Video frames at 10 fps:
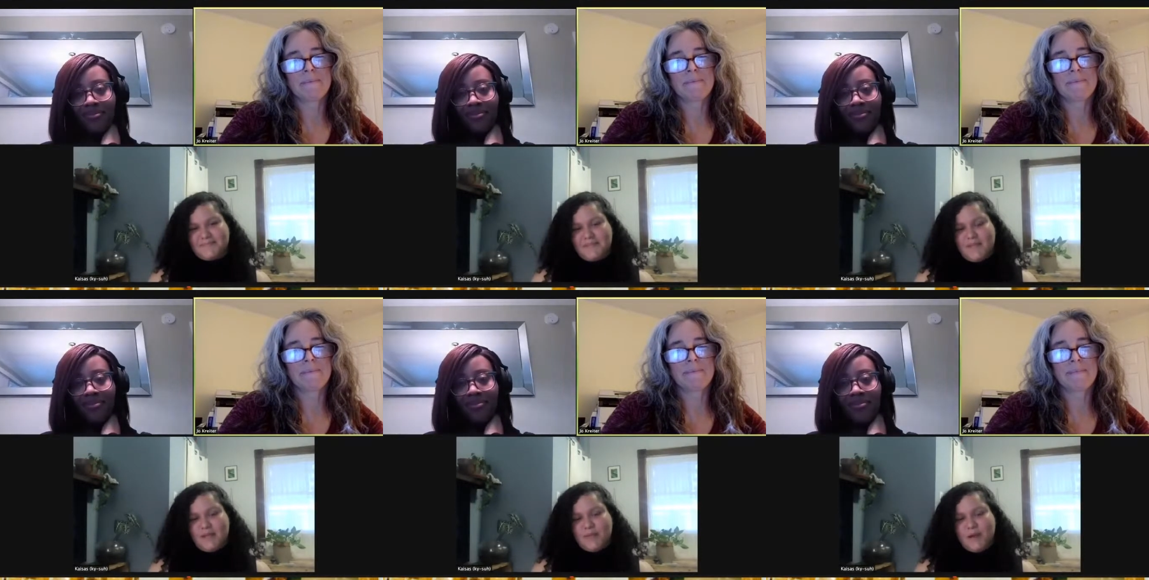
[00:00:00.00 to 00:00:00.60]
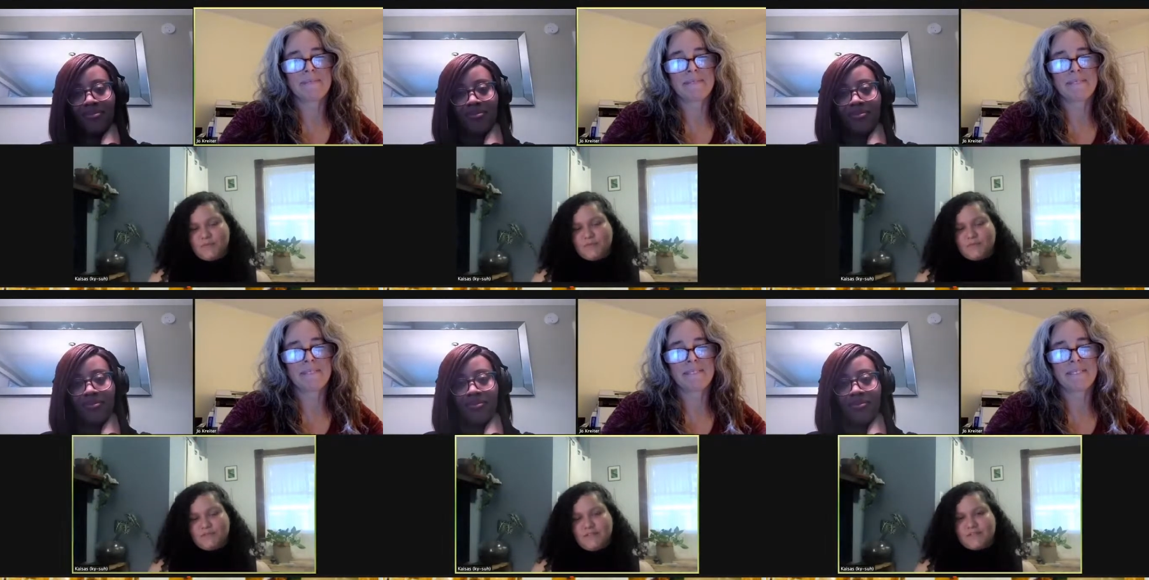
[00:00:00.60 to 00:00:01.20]
Speaker 1: Powerful
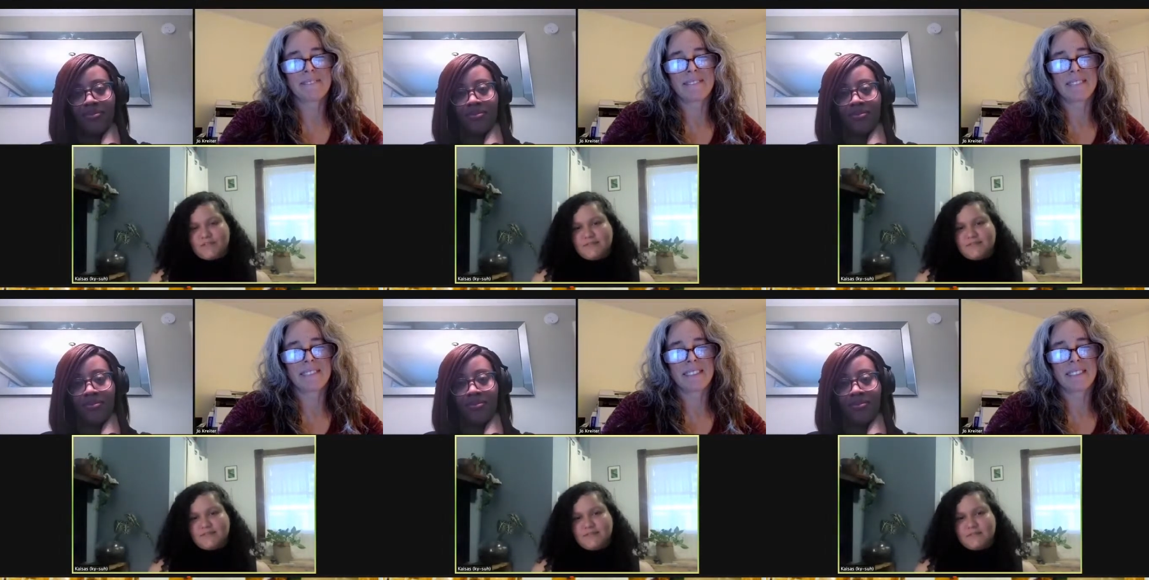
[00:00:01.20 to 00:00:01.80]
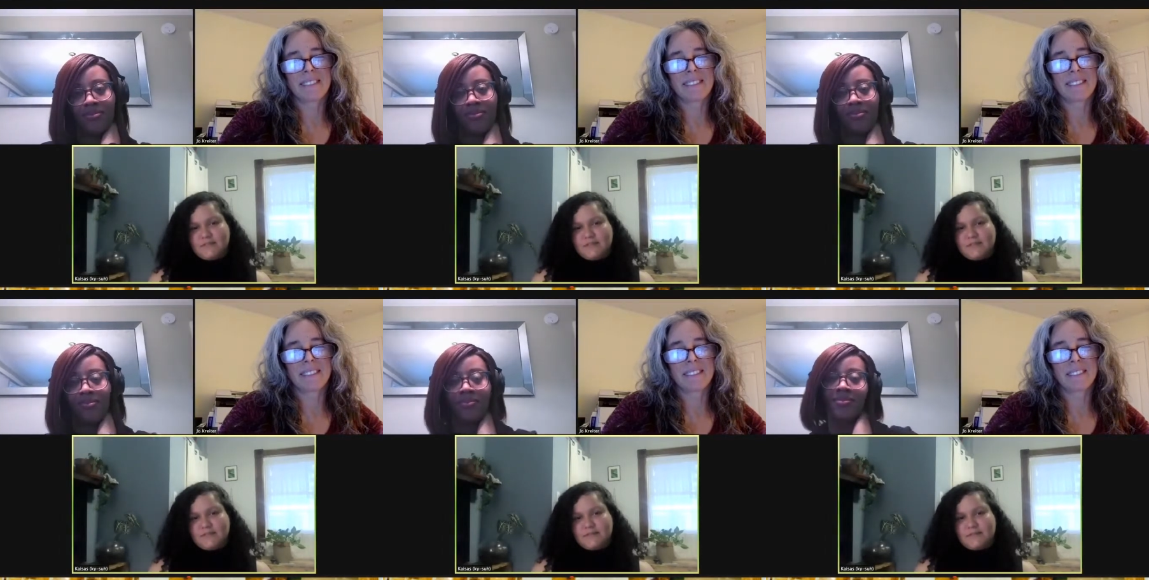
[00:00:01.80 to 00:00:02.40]
reflection, definitely.
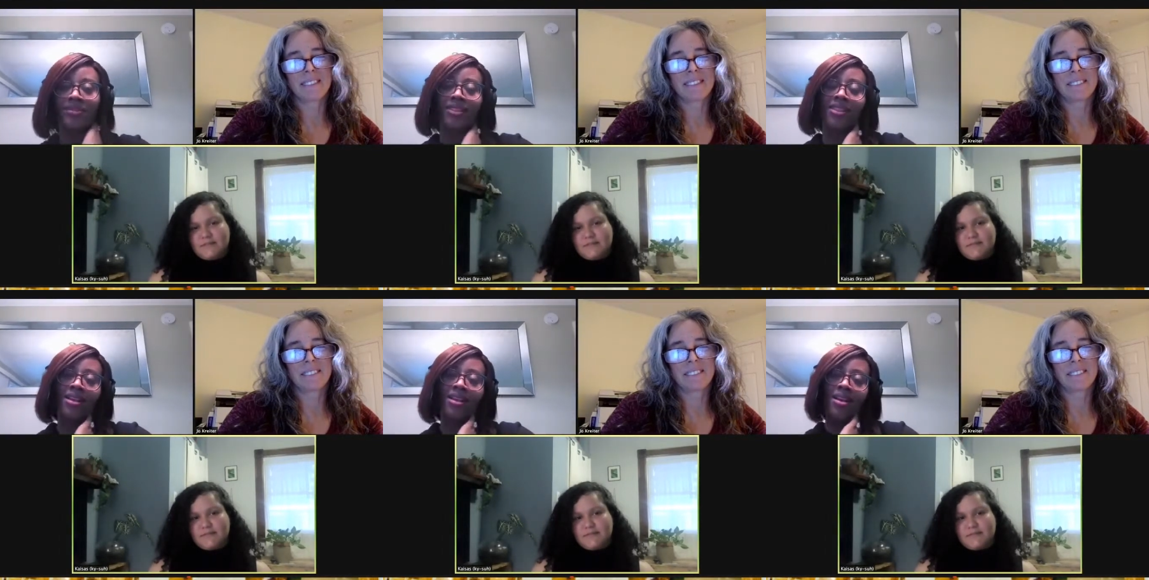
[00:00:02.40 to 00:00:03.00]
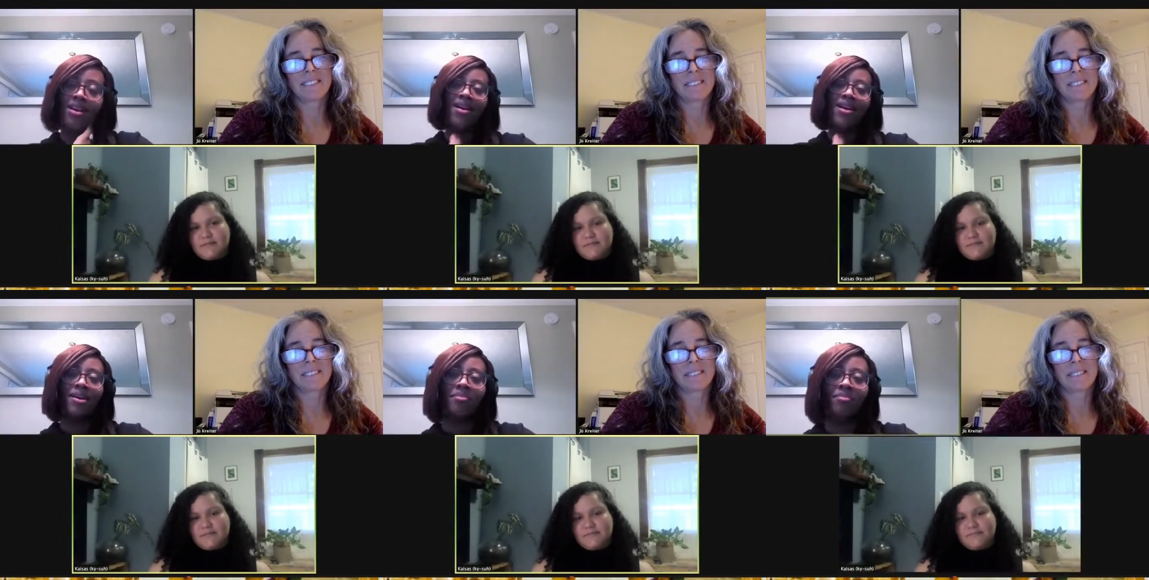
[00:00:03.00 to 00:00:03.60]

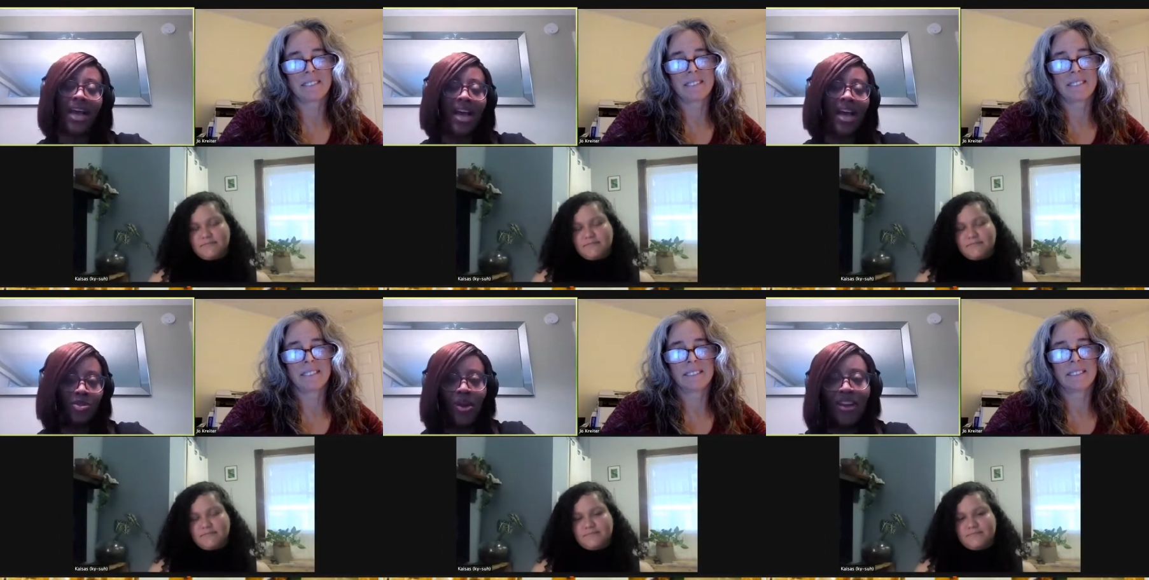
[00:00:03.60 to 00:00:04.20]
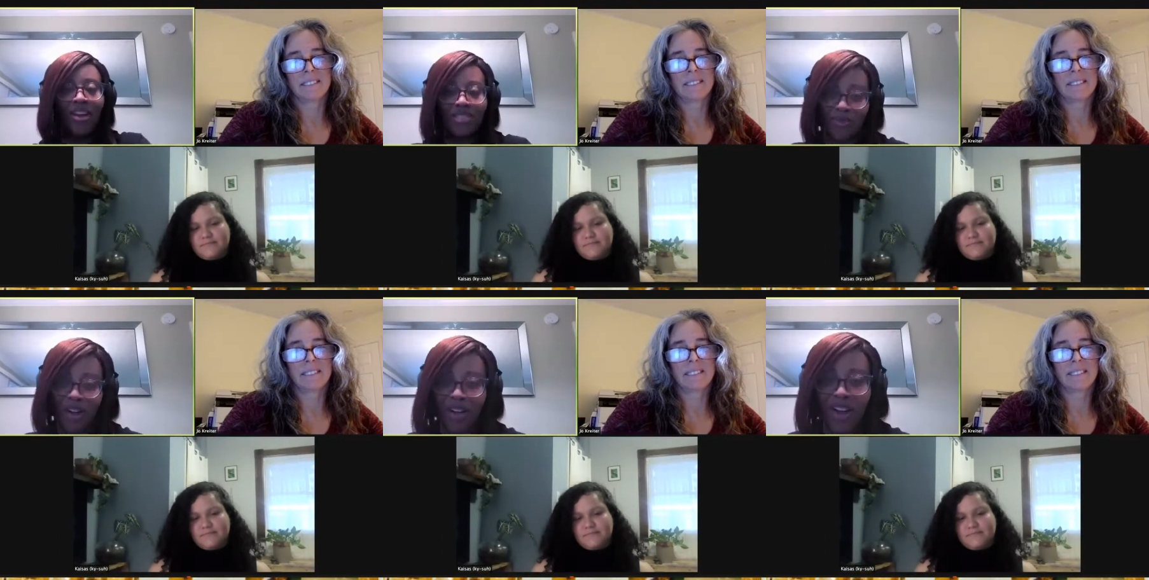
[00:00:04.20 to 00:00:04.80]
Speaker 2: Um, I do have direct
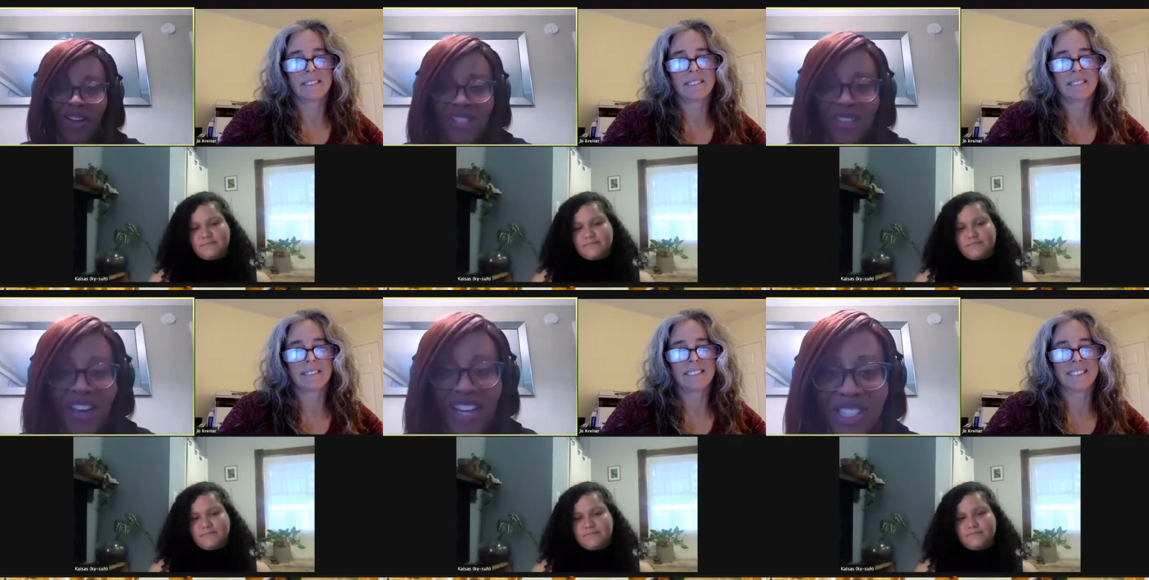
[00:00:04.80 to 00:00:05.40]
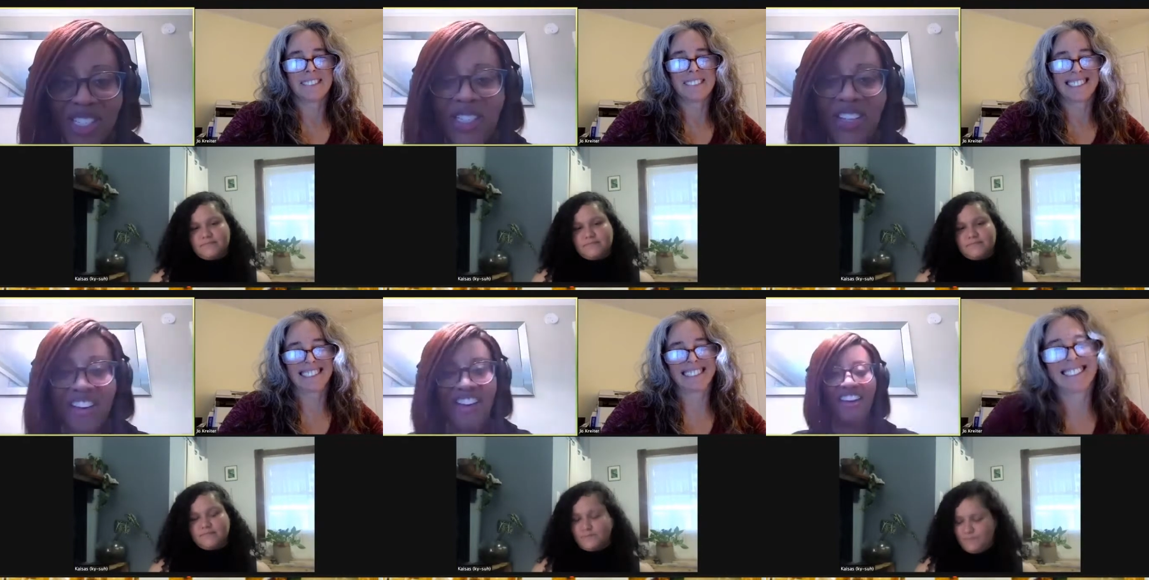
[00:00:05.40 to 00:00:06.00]
calls of action.
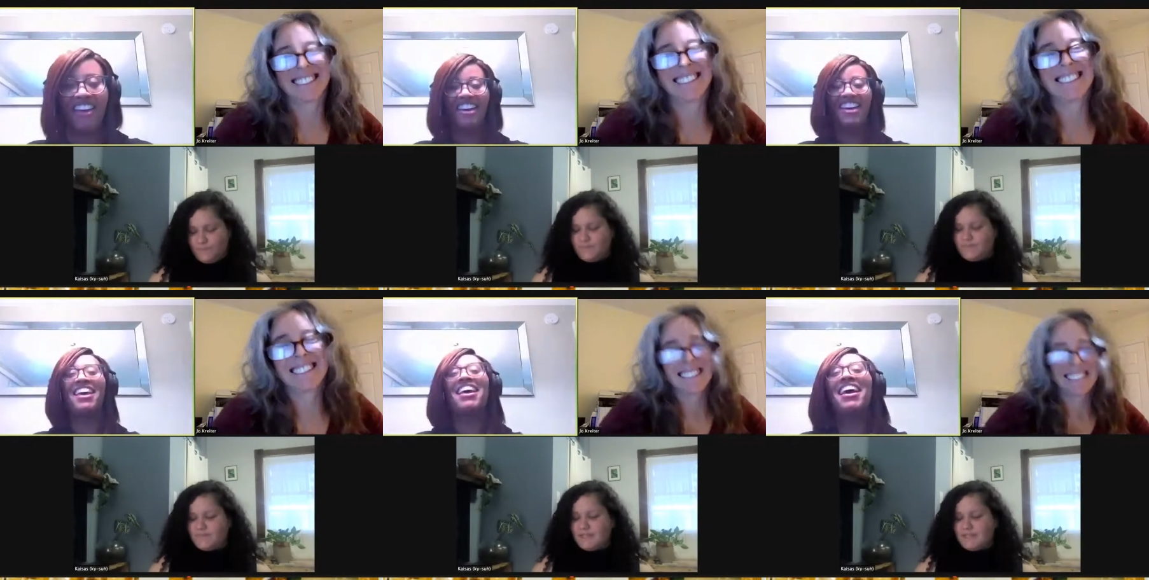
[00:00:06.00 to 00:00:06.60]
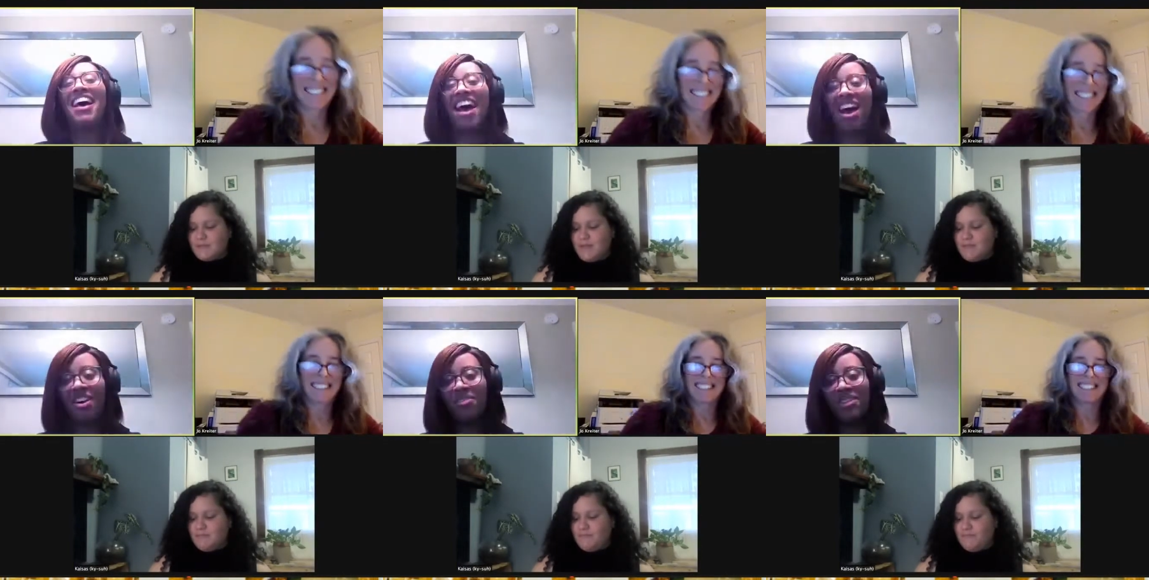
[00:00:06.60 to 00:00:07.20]
I
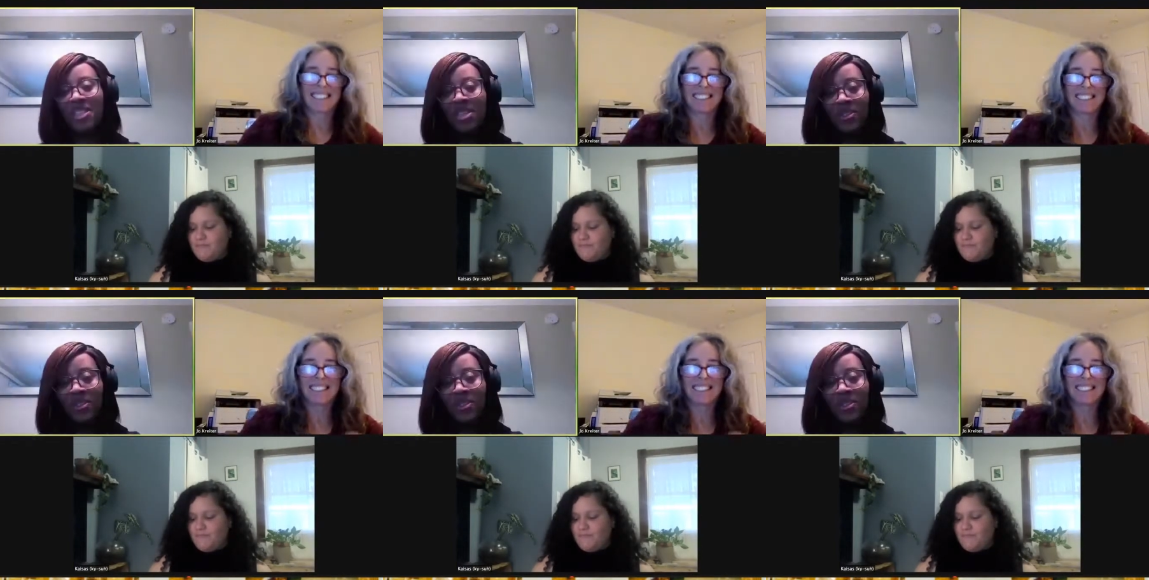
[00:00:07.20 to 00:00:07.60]
always do.